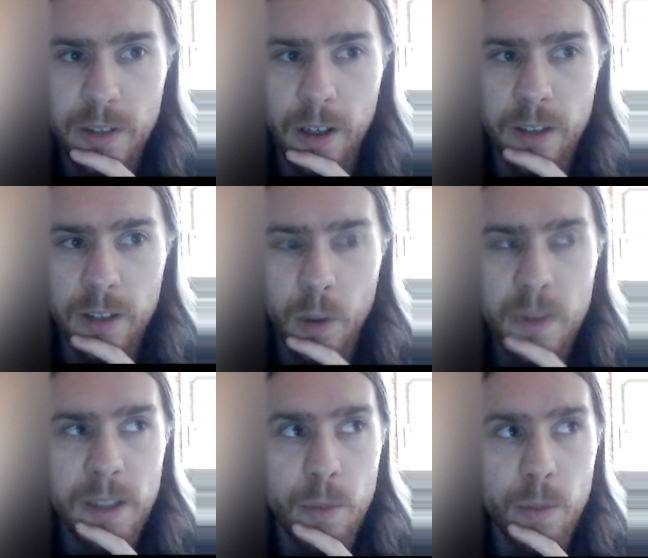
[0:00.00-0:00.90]
it's on the
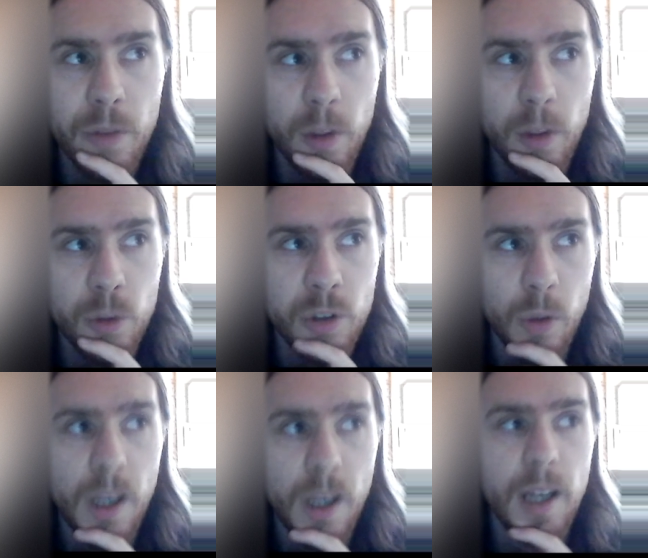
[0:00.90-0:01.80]
same mythological,
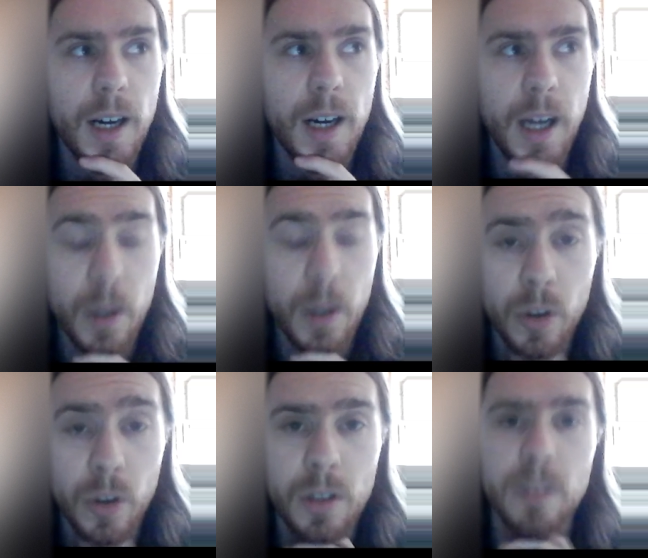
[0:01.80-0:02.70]

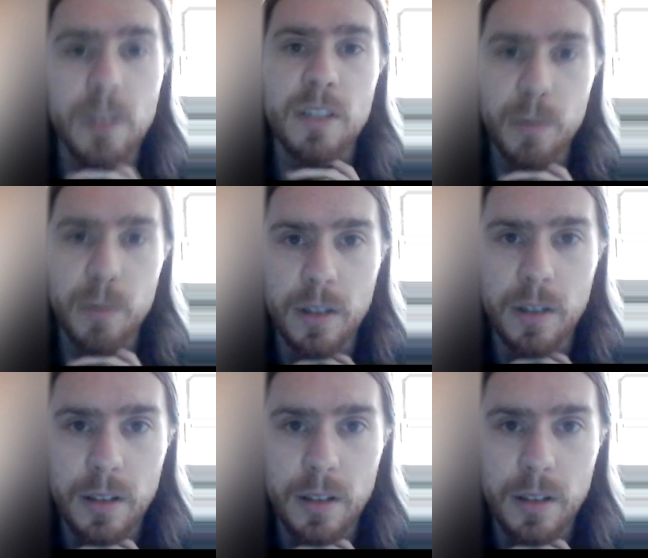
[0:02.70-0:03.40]
allegorical and symbolical